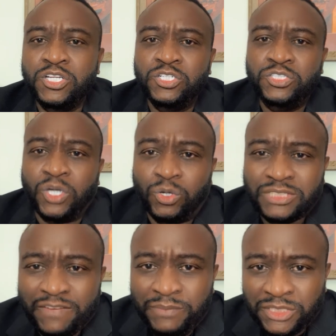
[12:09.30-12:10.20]
Those
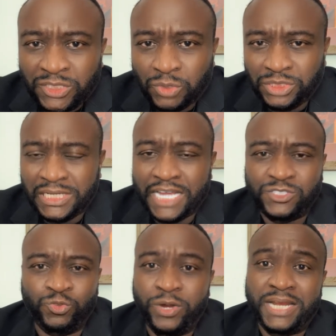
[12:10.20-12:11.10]
that have been socialized
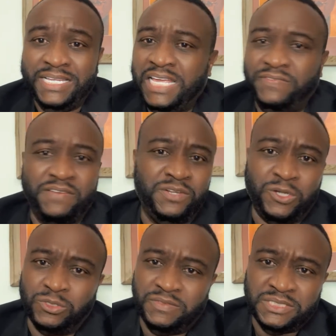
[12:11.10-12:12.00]
rarely, if ever,
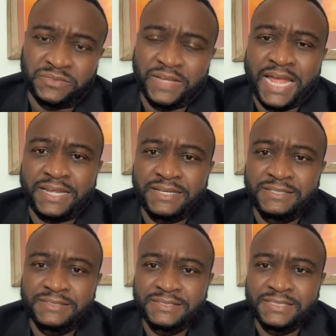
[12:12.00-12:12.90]
learn of this fact.
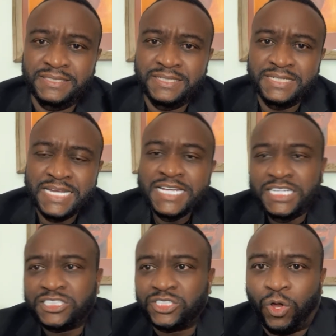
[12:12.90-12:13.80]

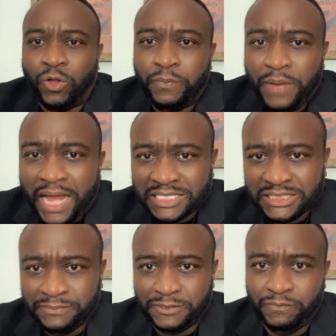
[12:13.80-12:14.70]
This is all
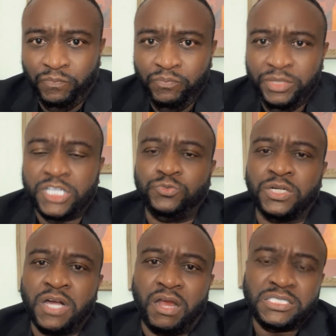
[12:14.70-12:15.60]
possible because
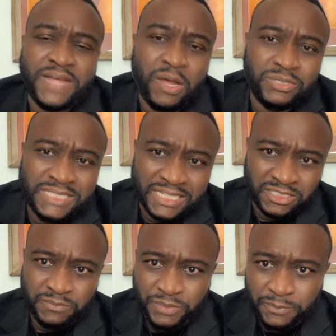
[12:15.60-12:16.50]
regardless of how
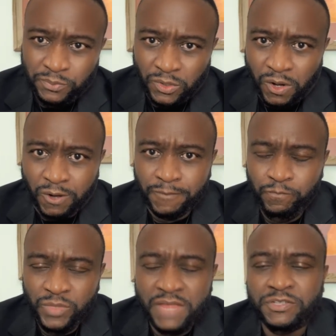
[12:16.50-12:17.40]
intelligent people are,
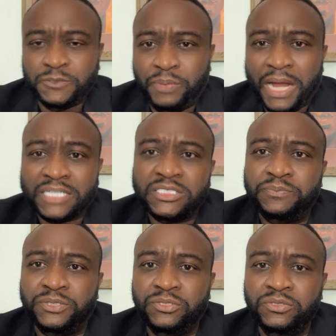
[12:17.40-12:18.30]
if it's
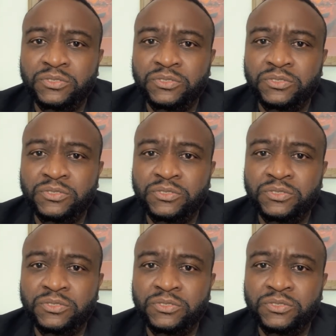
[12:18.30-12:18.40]
possible